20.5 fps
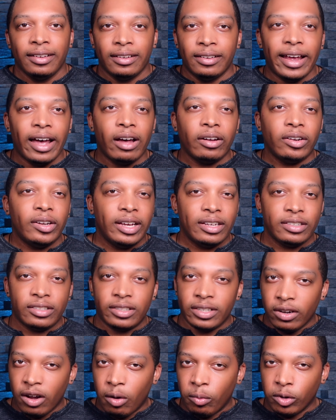Nowadays,
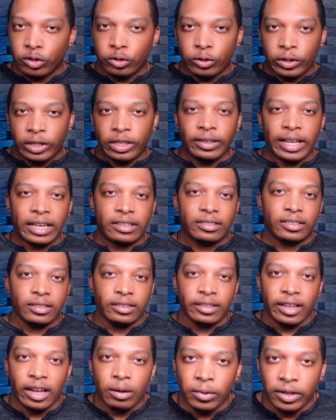they're almost treated like
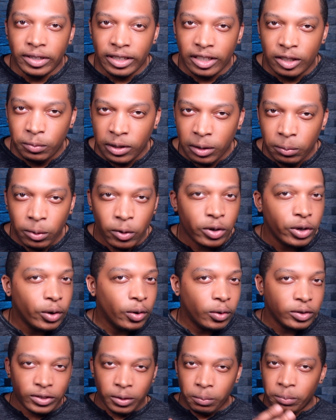celebrities. People
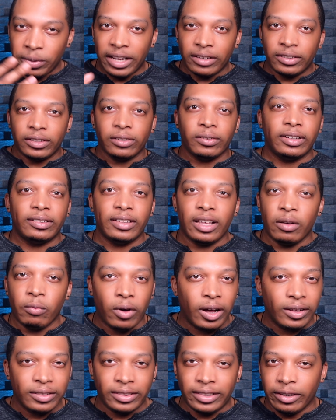go to Bethel and they
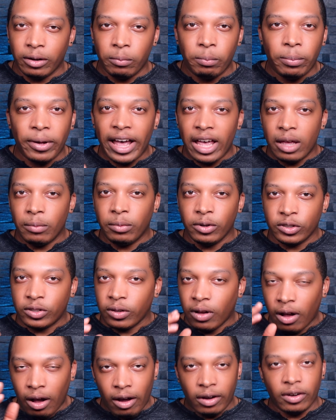want their
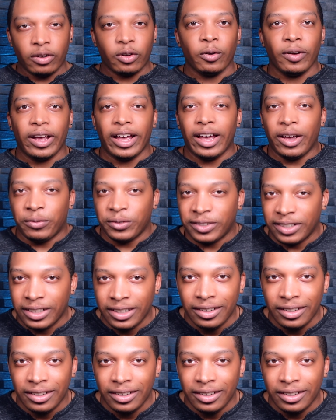Bibles autographed